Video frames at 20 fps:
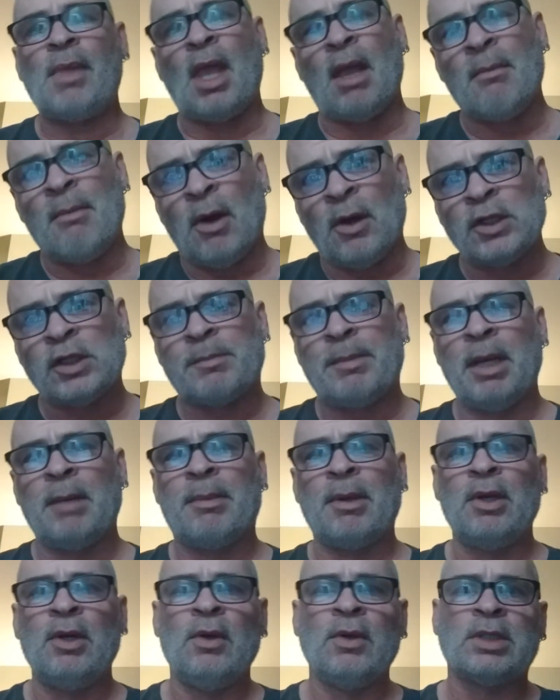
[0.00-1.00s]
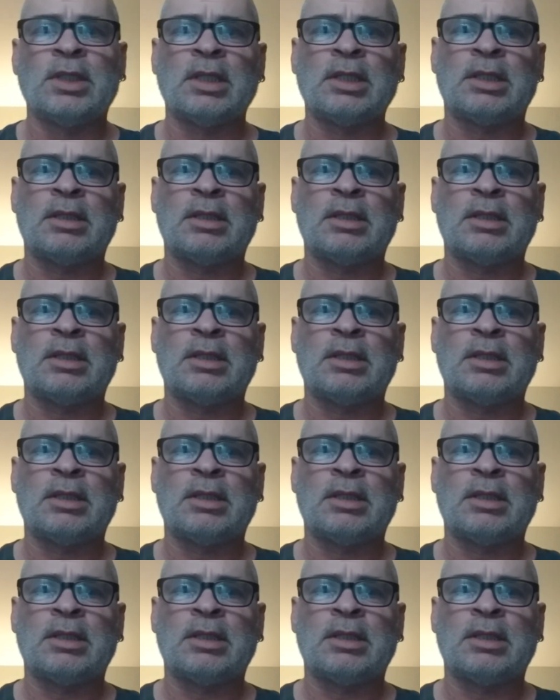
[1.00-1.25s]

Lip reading: most people using